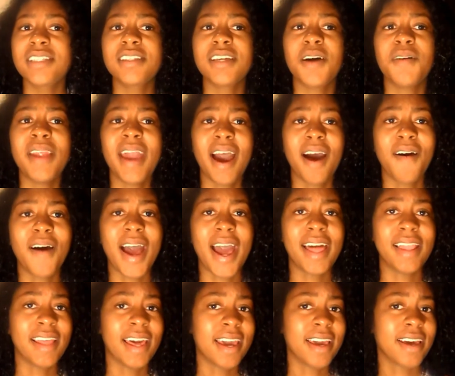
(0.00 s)
so now
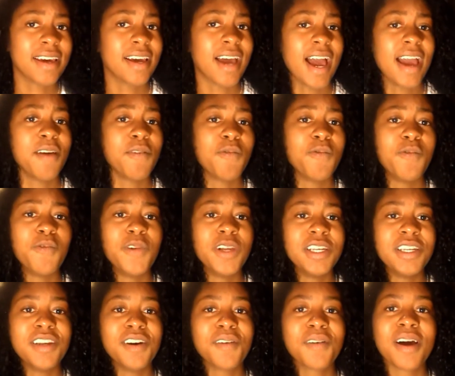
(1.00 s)
I like, I
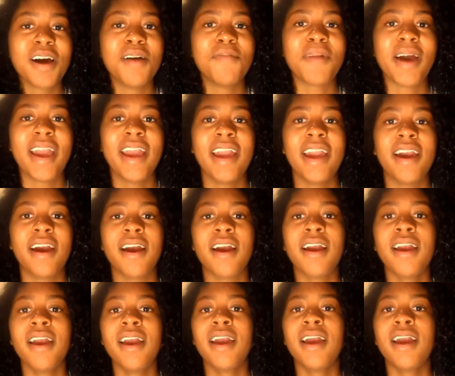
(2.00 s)
really don't cut my hair.